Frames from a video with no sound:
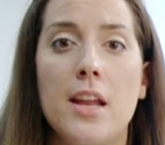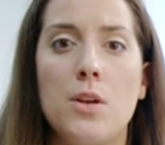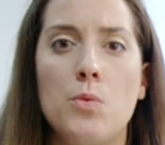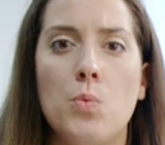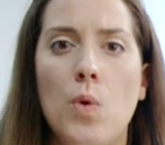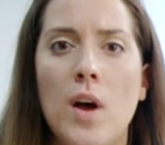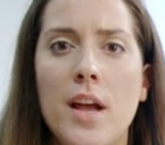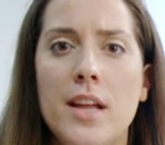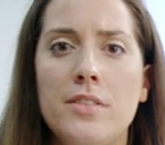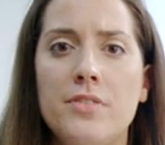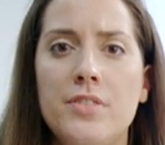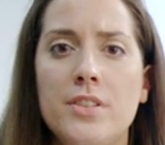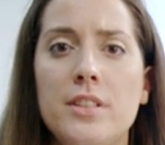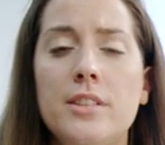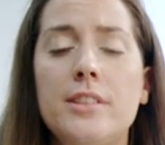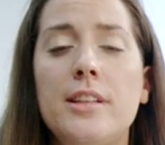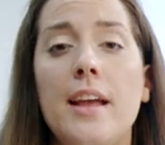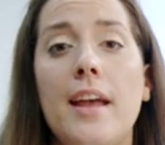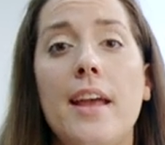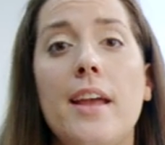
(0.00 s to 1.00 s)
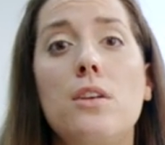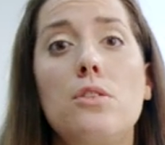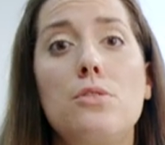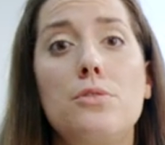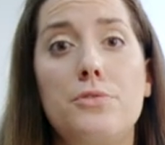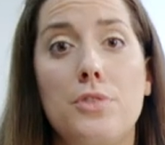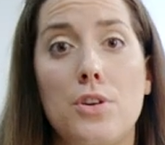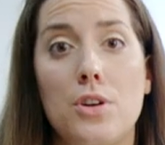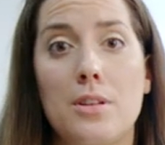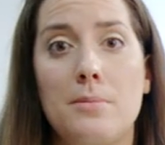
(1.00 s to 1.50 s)
in widefield and
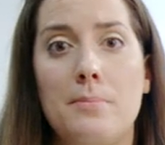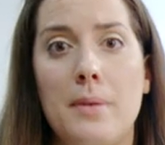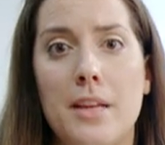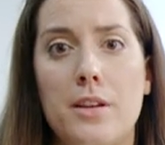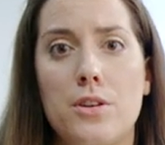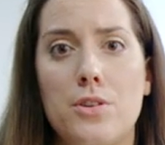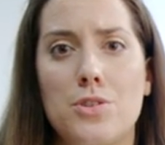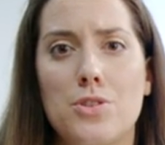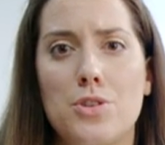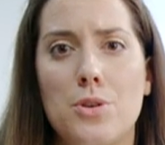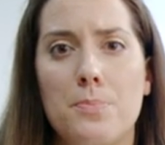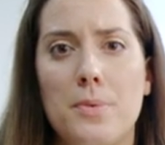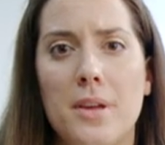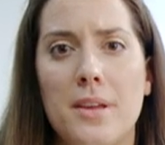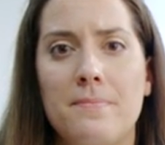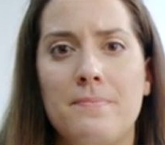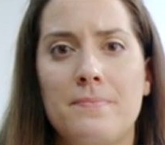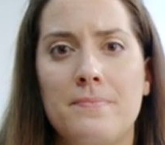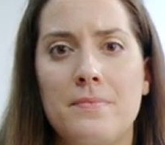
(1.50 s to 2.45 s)
confocal microscopy.